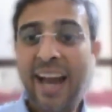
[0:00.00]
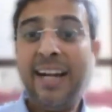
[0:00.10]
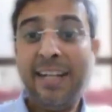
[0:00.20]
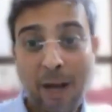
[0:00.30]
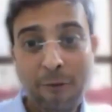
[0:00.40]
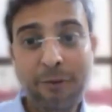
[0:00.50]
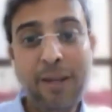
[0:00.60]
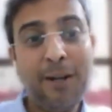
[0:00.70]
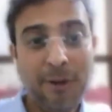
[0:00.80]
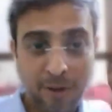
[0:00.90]
right?
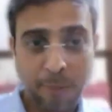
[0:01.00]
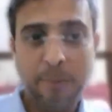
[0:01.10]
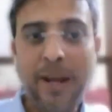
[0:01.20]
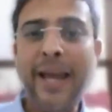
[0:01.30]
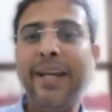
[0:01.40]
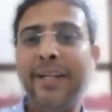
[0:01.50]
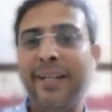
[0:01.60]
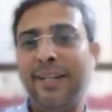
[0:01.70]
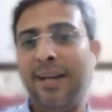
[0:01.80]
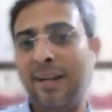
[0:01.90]
And now we are
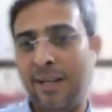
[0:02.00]
applying